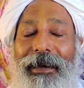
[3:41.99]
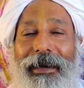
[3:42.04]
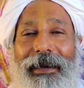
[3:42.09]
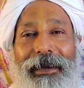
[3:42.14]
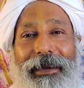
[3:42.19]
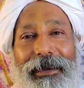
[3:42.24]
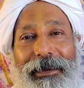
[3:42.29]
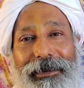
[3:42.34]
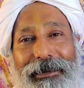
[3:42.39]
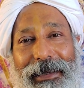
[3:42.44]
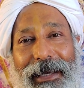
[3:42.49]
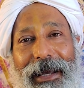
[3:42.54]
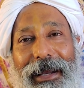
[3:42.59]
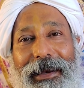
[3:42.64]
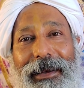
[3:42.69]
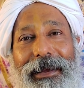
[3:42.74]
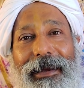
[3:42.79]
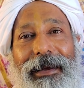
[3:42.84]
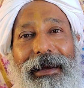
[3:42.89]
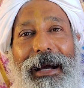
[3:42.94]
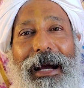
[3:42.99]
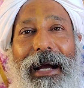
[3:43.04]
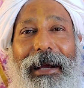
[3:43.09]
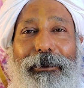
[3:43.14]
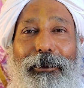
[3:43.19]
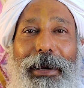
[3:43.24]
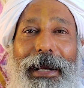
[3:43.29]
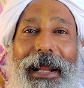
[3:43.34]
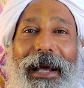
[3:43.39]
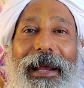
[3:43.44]
He said,
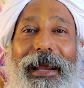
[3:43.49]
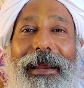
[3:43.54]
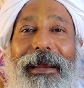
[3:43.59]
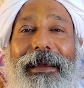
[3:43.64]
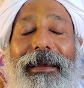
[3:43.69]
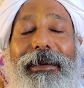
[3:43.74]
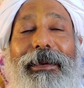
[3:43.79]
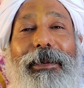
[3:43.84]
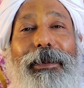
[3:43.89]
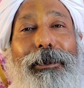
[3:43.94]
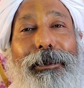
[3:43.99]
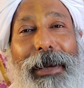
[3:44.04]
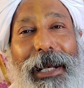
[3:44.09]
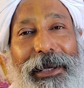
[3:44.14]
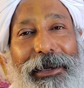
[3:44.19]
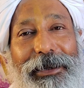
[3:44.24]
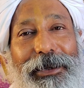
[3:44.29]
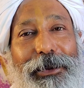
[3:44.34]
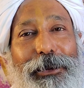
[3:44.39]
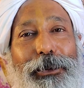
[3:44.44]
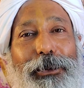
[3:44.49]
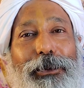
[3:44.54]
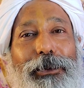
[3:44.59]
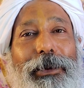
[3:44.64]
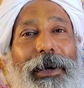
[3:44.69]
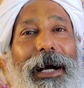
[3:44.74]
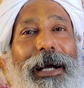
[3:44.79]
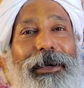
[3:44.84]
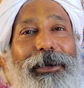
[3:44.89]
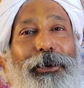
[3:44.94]
when I met you,
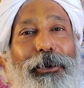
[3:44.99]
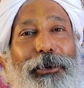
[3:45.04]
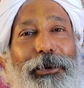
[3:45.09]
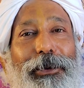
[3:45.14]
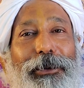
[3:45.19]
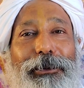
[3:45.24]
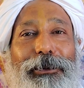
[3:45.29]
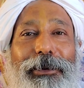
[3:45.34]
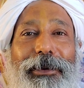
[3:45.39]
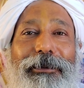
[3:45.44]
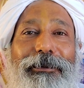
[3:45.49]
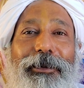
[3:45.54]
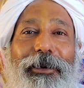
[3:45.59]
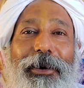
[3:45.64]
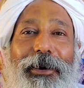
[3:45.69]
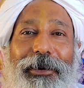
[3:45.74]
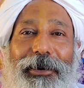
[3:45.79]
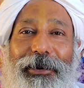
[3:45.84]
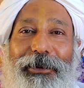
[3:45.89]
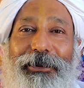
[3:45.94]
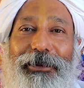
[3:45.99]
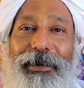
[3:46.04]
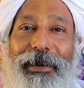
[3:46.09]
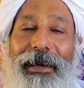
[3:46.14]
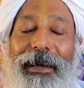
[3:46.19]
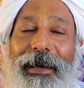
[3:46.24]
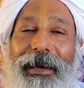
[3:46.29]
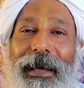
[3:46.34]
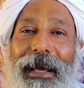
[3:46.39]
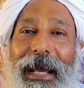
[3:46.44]
I took you to the forest,
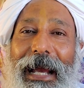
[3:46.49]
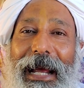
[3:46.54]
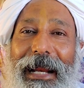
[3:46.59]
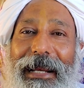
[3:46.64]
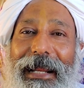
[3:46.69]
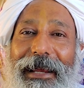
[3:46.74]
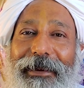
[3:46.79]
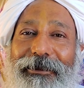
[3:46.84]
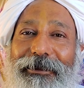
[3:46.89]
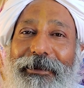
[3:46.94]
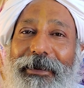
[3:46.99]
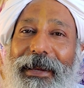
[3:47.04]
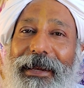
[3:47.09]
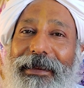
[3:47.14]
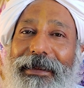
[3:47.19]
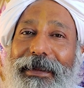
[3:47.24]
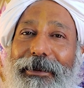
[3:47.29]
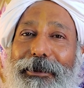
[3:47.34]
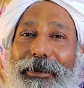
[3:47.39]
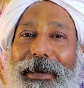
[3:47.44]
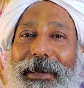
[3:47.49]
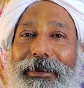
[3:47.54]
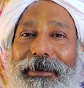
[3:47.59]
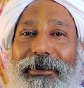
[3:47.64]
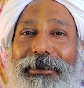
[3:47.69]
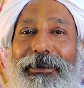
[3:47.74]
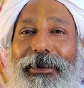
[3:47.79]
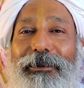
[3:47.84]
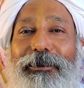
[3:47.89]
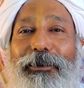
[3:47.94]
and I felt the
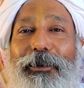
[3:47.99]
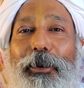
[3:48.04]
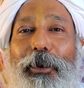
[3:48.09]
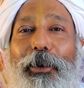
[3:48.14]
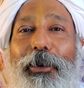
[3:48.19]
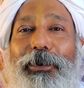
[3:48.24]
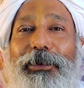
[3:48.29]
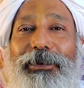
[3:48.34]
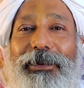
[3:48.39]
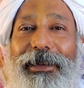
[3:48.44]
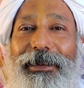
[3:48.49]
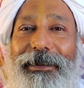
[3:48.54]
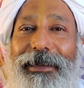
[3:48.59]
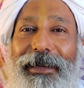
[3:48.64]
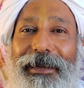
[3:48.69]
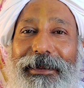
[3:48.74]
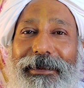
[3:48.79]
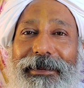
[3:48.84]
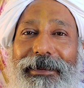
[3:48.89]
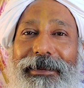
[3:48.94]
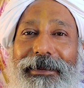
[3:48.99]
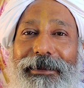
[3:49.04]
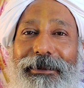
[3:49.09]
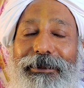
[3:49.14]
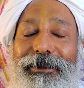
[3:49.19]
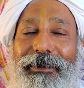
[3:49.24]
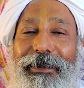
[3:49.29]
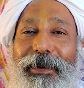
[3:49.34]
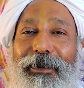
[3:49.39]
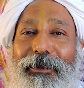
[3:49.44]
presence of 4 Siddhas
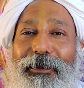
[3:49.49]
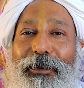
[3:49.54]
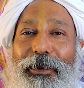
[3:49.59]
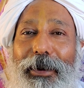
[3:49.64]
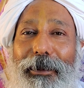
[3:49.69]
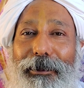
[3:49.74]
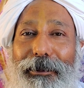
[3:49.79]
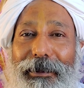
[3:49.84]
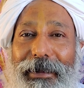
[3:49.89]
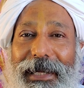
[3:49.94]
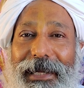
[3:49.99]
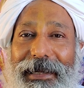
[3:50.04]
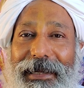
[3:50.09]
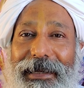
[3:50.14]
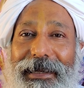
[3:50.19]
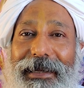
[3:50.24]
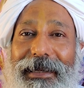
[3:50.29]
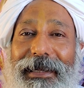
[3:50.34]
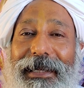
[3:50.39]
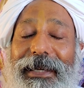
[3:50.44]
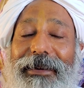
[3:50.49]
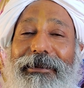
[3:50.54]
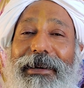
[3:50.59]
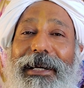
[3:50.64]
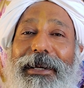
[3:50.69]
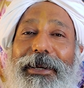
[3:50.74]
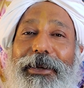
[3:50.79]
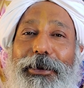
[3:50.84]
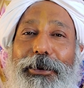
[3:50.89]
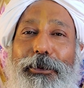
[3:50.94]
from me given
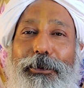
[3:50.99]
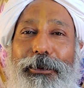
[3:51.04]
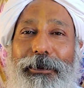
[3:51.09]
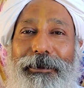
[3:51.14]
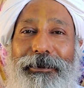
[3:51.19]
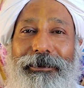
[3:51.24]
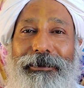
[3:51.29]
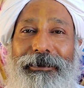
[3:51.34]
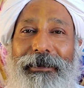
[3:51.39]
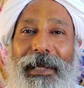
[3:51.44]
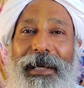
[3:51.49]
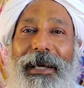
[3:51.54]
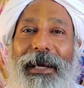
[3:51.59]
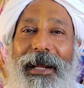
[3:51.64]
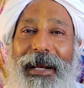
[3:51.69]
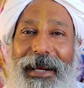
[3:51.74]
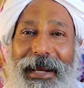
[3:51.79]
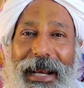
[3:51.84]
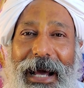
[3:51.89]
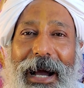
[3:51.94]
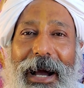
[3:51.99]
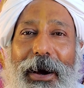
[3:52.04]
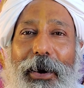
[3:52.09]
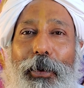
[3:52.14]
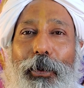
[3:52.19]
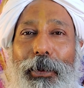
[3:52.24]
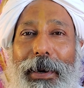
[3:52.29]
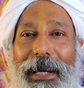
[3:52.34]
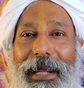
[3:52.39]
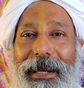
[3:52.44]
to you. Now
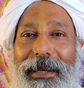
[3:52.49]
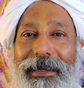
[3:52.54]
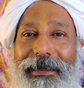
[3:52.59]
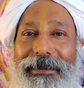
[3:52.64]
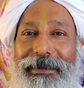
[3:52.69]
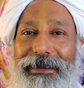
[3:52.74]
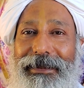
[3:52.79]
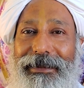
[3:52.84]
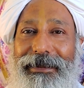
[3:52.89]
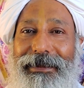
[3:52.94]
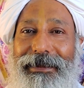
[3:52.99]
when I listen,